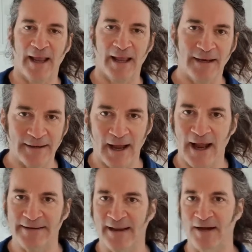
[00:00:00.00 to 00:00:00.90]
And
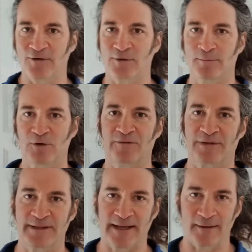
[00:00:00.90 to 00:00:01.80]
I tend to move
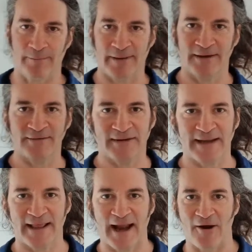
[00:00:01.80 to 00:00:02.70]
a little bit to
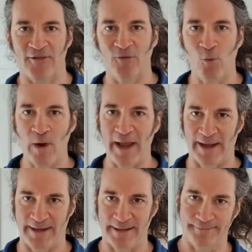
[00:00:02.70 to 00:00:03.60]
get out of the
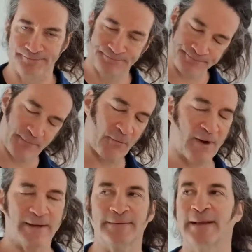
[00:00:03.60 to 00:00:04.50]
way,
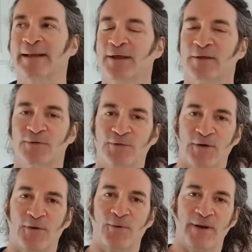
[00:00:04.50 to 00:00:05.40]
right?
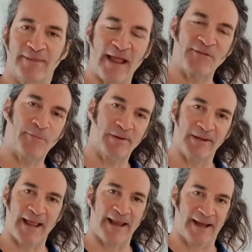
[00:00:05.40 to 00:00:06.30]
So that's
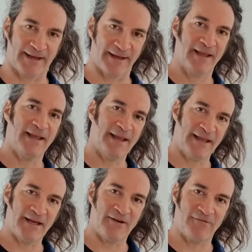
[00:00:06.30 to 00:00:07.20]
planning
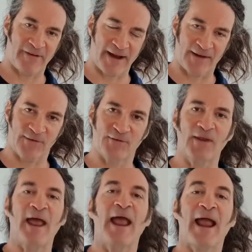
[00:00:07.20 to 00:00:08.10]
in
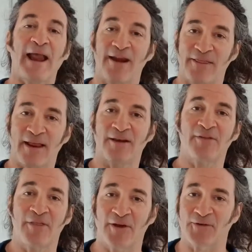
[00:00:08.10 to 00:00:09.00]
advance. And
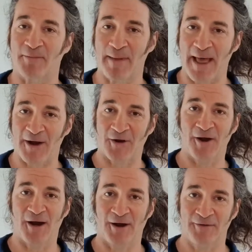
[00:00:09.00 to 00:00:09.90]
then there's a
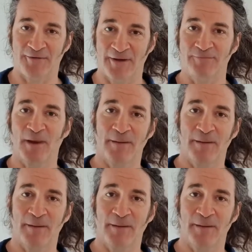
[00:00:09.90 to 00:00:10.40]
matter of